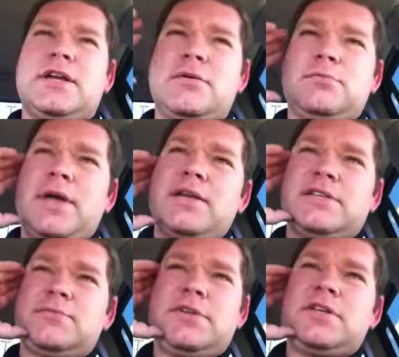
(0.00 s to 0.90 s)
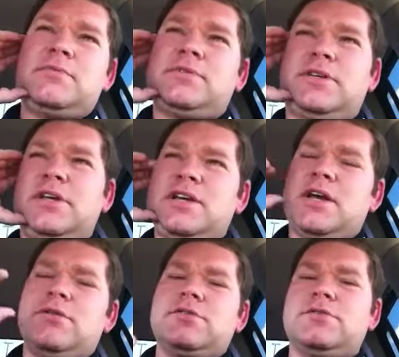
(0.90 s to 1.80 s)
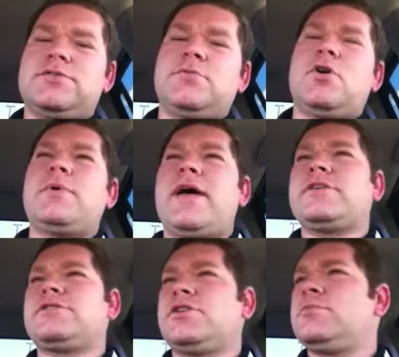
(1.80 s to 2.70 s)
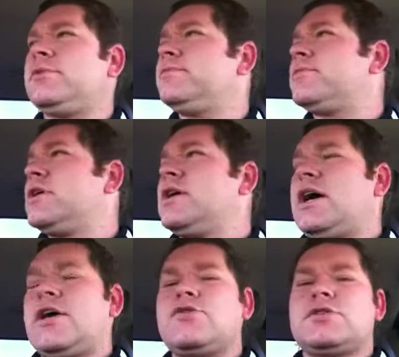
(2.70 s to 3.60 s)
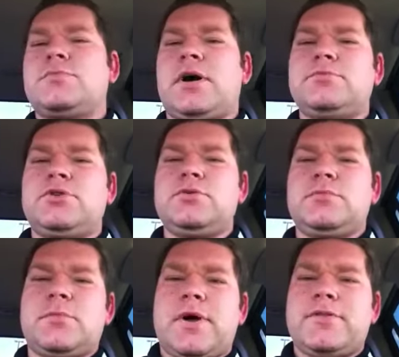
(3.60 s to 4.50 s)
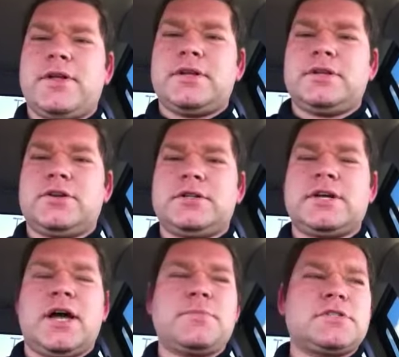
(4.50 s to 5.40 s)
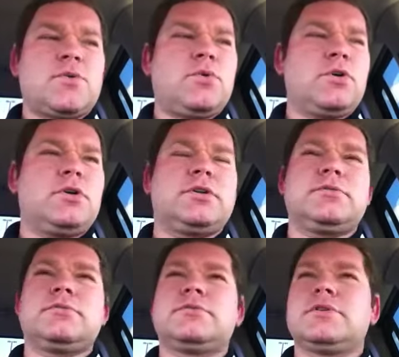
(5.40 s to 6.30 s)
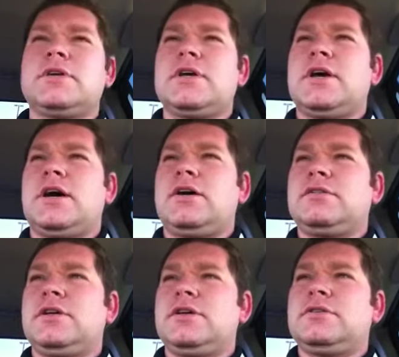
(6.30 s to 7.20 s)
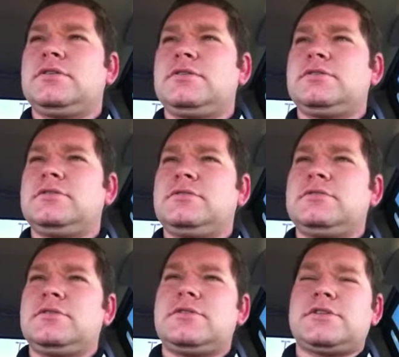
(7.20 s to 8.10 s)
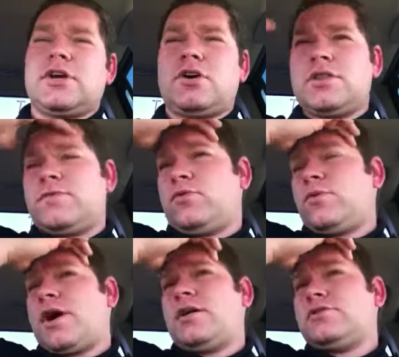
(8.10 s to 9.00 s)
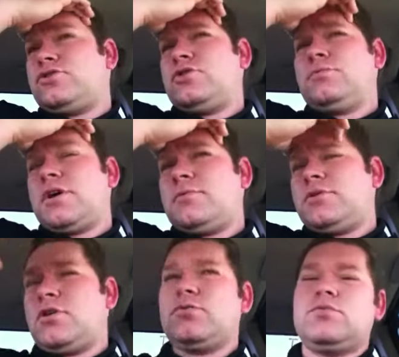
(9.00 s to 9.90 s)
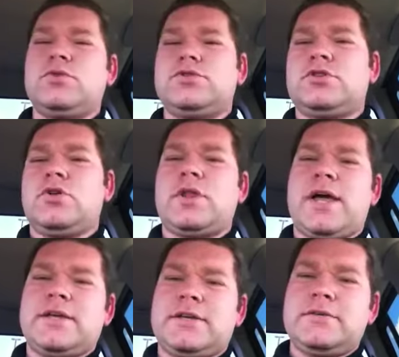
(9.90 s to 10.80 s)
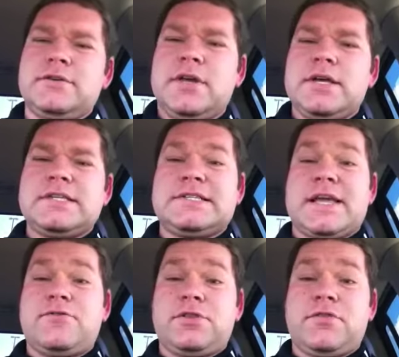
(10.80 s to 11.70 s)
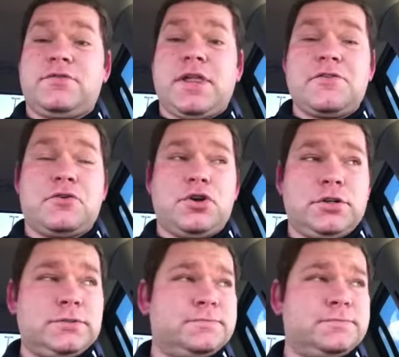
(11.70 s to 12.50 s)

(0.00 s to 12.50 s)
out a couple bags of M&Ms. Got those little small bags, you know, but I usually pop 2 in my mouth at, a time as I work, and I'll suck on them for a while and chew them up, real slow, like savor the flavor.